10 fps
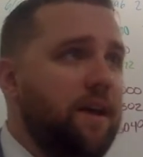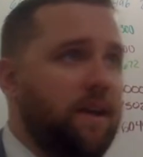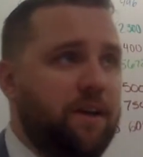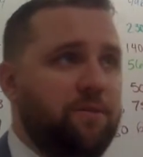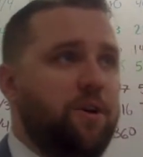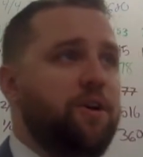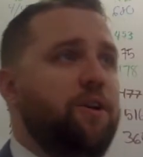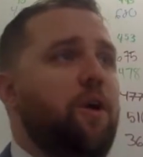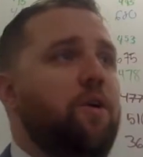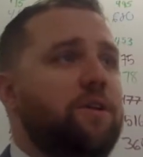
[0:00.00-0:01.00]
And guys, what you're
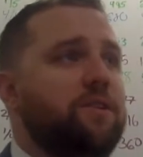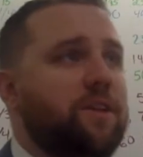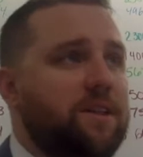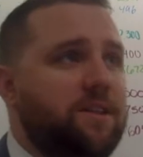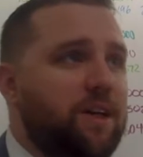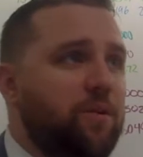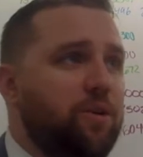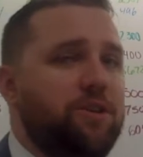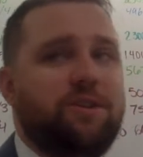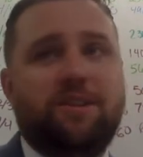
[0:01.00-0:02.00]
going to notice is I say the
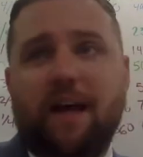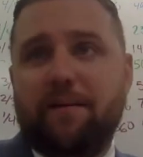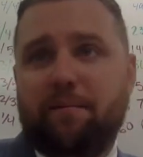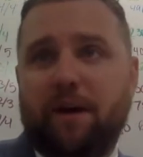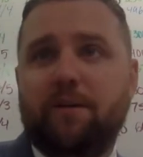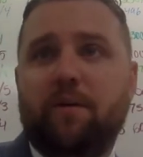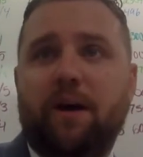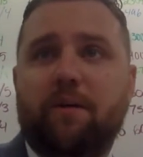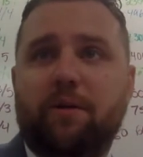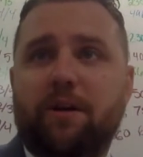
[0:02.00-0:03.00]
word set, by the
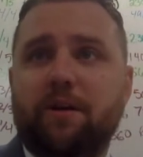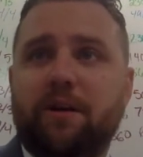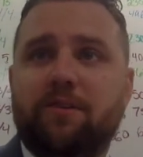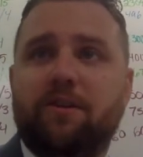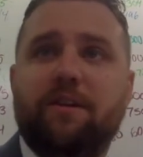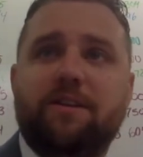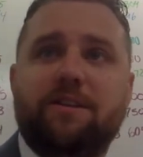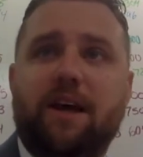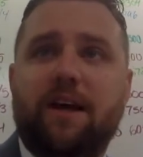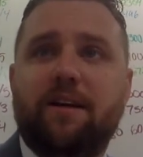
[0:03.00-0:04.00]
way. I want you to listen to the
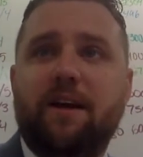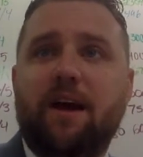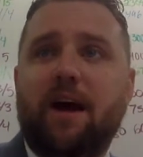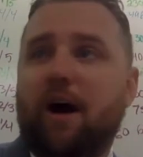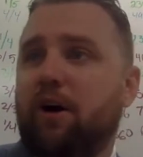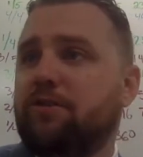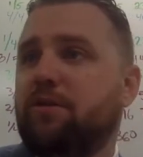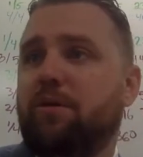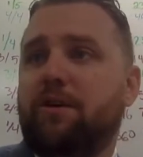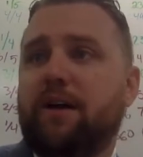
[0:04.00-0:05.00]
set. I
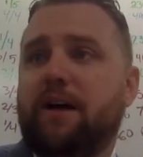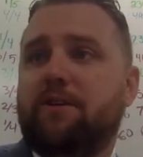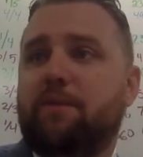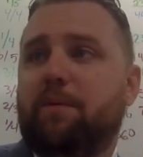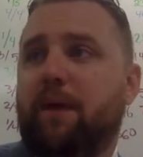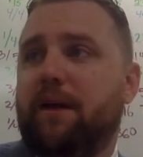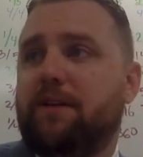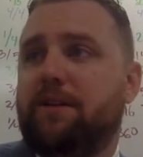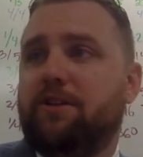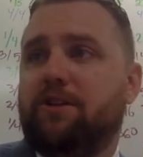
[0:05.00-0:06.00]
also want you guys to be paying
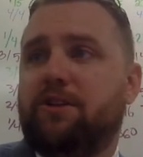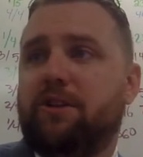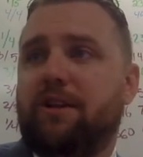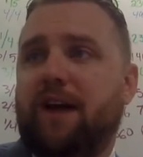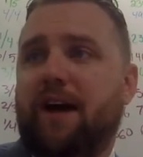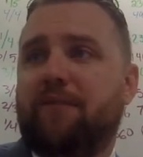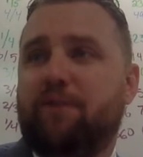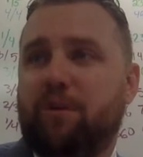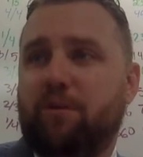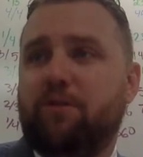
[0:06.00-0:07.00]
attention to the
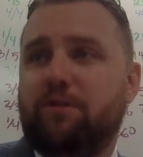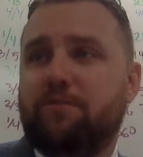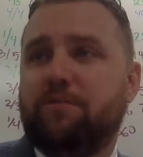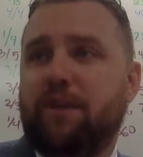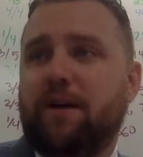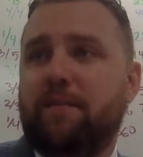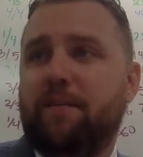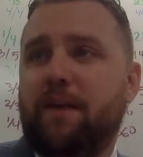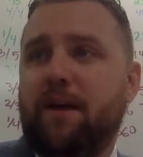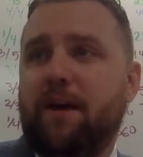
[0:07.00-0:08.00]
nonverbals,
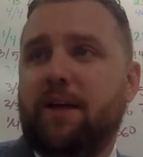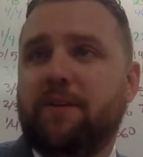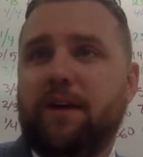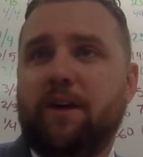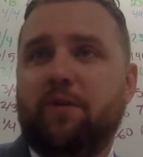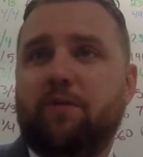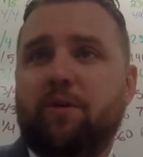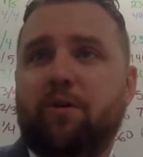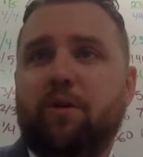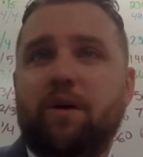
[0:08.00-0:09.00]
okay, as I go
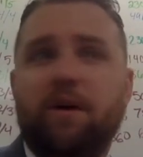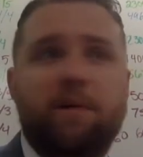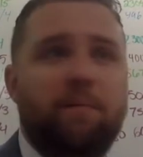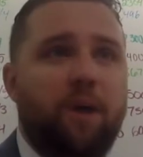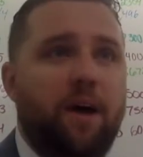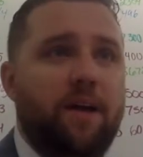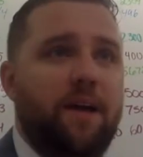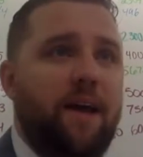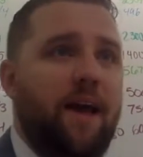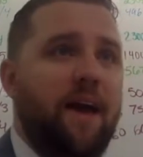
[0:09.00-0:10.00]
through. But
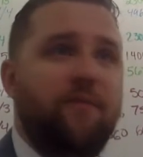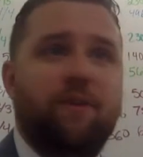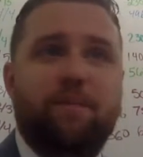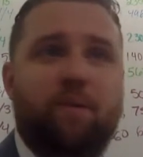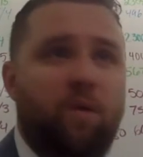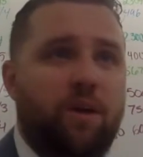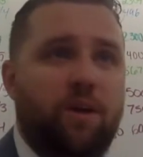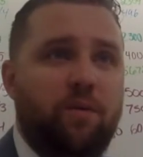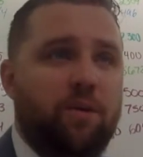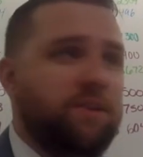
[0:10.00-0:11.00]
every point
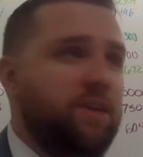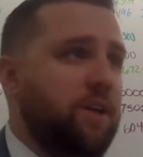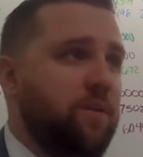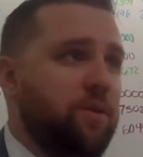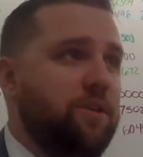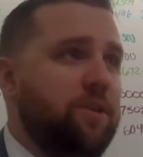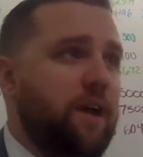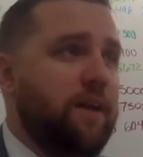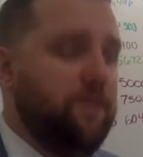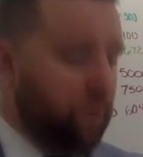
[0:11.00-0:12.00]
you want to say the word
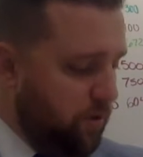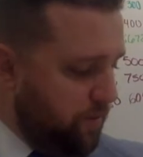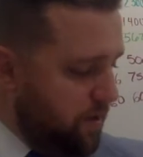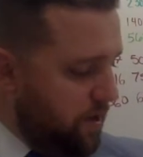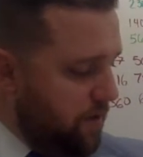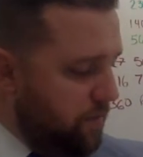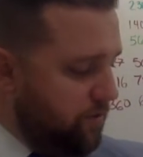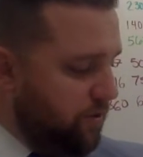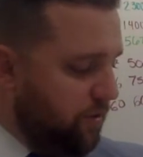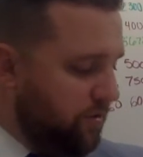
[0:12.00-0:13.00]
set. So,
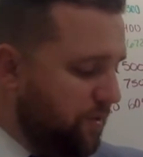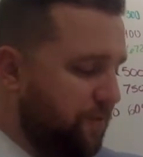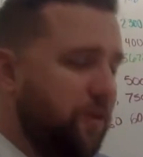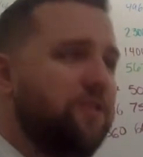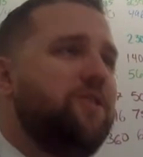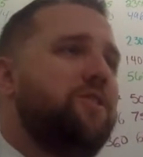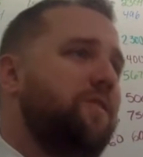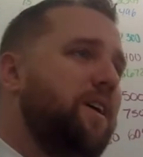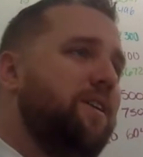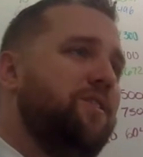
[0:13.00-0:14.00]
Ms. Jones, the first
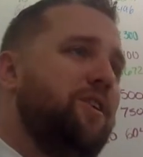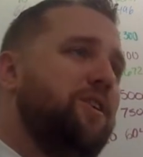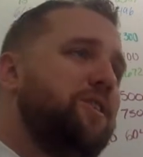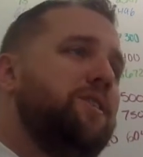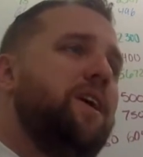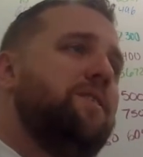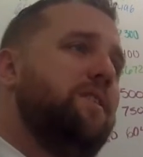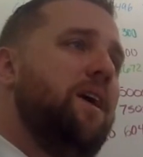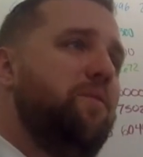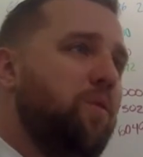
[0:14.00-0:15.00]
disadvantage are your sets
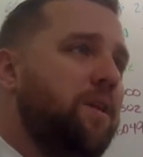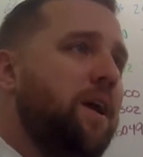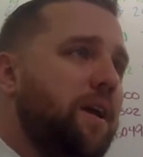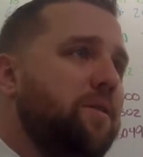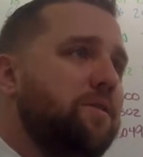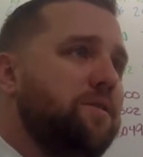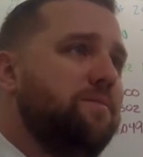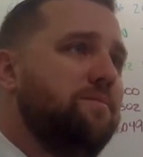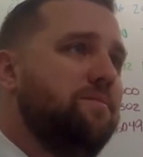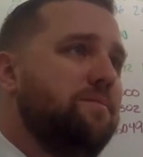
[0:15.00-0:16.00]
that have wooden handles,
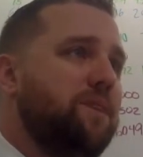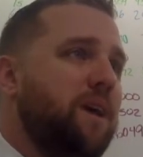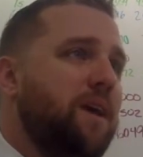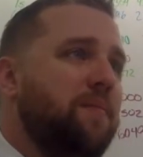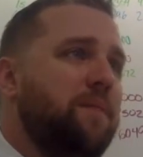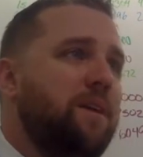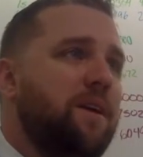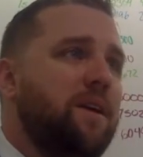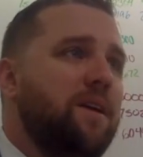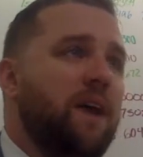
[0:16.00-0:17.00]
okay?
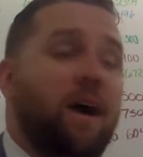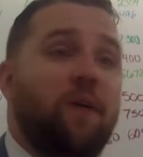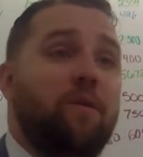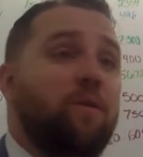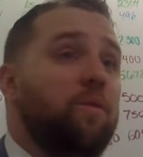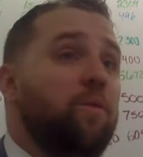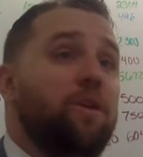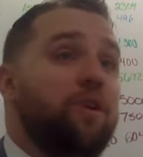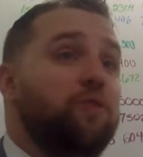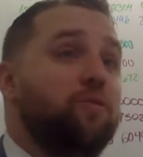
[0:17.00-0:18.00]
Now,
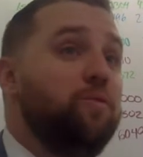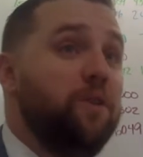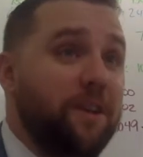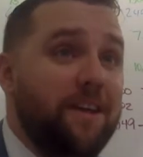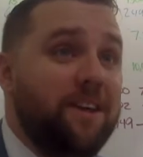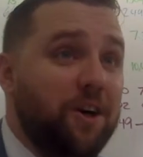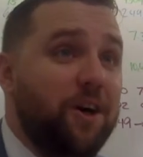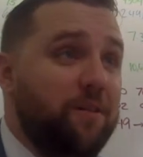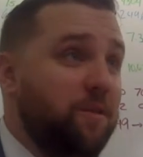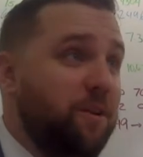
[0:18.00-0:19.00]
wood looks really
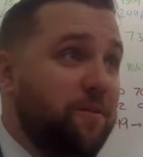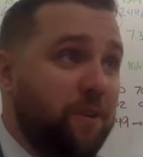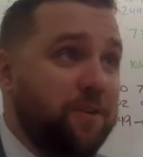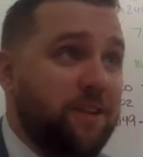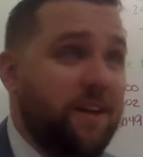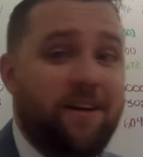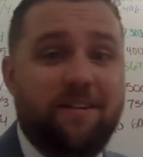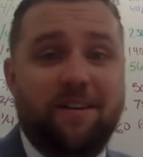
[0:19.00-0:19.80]
good when you first get it.